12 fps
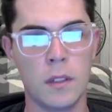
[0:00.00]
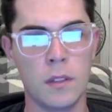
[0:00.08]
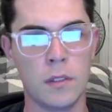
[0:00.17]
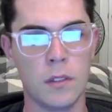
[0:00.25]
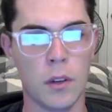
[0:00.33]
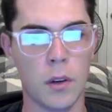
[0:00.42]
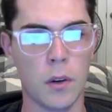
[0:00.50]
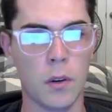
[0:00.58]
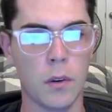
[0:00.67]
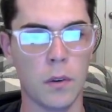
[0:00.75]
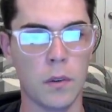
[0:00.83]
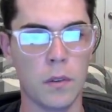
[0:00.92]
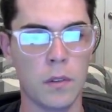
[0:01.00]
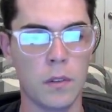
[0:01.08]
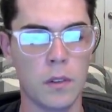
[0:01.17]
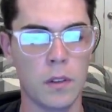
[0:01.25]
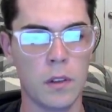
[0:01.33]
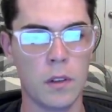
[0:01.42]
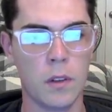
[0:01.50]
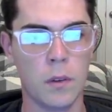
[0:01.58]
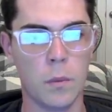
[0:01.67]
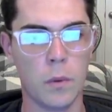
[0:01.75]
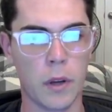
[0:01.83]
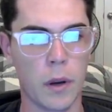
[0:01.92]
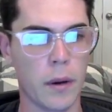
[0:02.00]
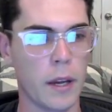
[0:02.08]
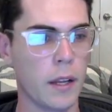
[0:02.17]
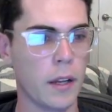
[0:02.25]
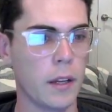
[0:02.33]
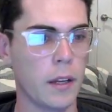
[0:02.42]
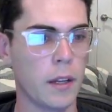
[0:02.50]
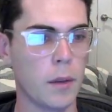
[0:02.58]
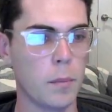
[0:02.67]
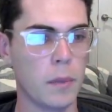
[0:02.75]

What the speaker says: So we'll go ahead and